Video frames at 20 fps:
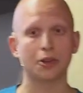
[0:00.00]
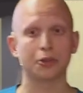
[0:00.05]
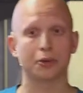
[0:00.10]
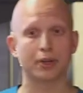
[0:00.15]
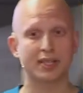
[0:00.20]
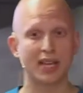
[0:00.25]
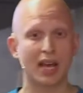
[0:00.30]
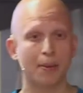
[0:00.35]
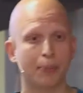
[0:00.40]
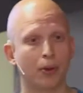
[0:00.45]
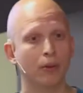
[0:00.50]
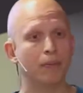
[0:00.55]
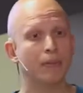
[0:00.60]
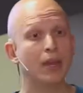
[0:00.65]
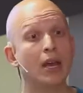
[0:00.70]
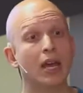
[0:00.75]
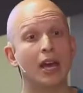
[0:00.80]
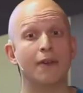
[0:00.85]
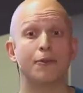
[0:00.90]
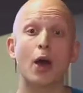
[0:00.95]
is another
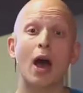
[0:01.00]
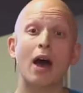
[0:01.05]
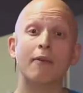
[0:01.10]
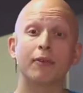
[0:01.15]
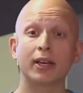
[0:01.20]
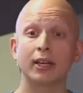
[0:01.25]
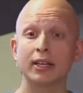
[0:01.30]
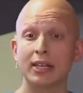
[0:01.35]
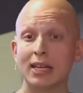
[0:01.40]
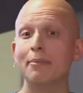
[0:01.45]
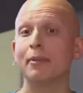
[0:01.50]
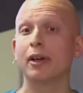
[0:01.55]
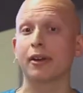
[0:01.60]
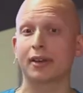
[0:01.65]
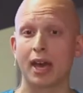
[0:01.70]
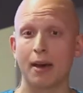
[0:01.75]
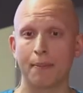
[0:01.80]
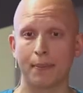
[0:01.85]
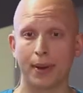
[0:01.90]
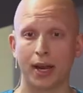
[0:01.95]
example. If you have an
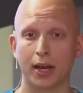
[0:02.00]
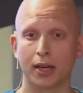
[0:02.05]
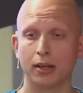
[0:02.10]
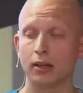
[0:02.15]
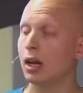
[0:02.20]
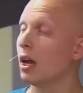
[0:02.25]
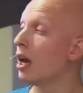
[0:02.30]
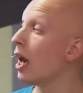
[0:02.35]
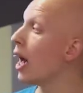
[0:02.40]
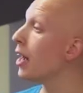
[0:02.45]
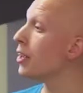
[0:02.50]
email campaign